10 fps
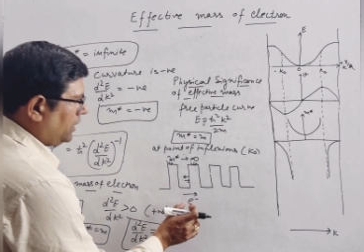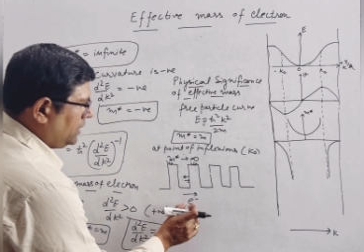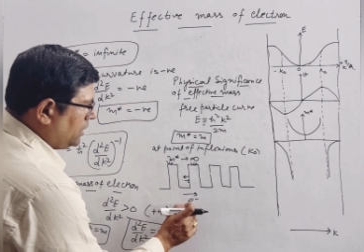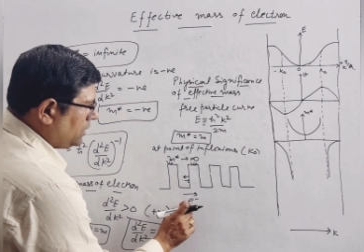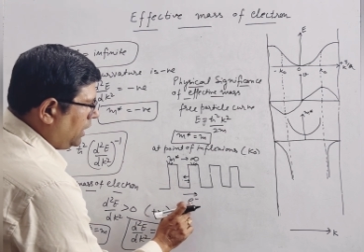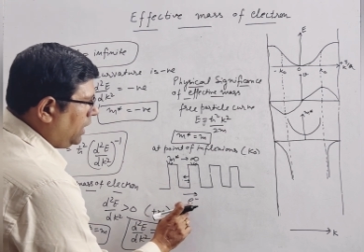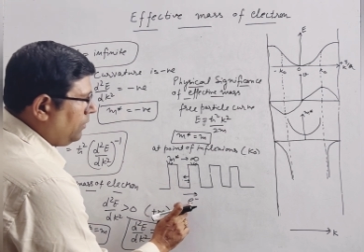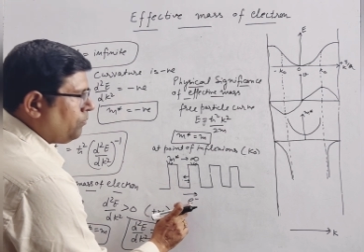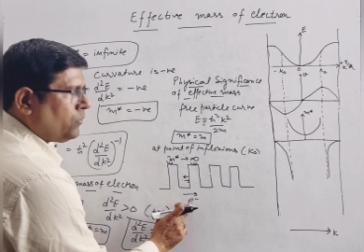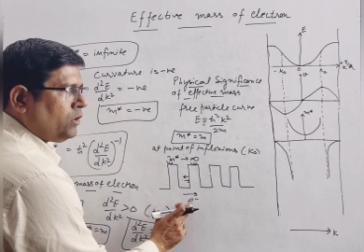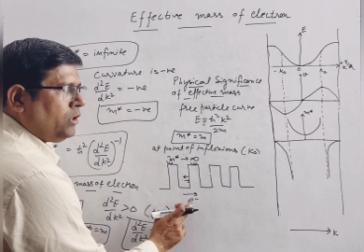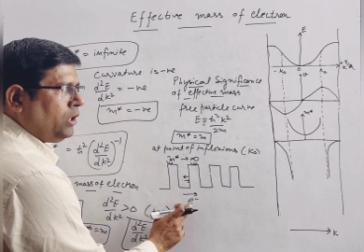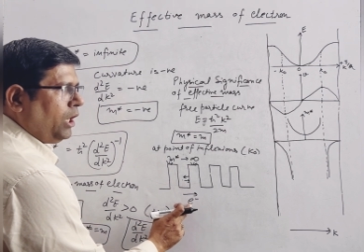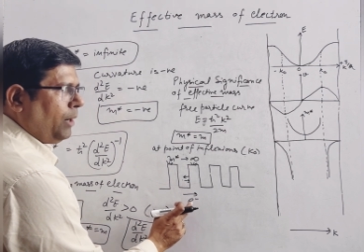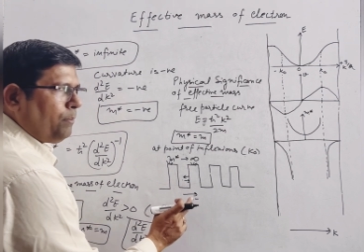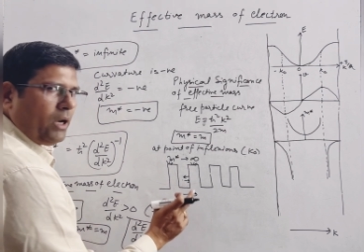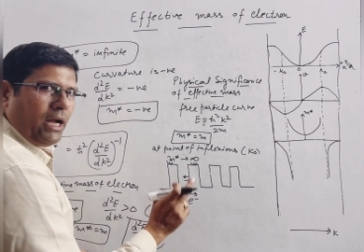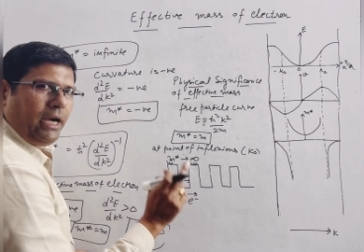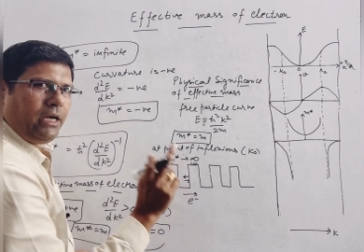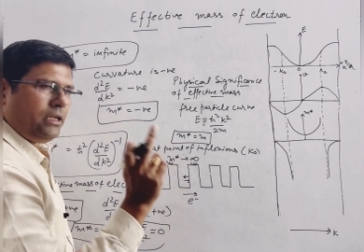under the
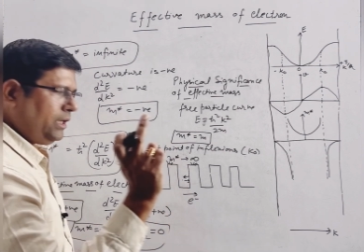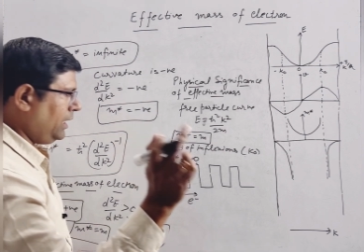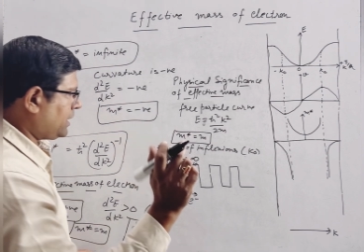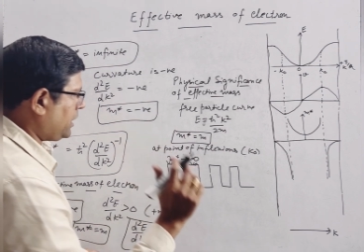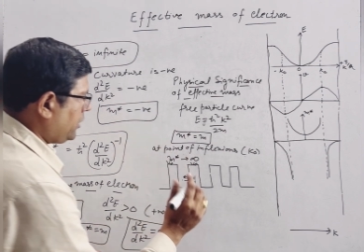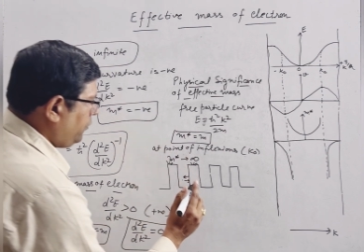applied electric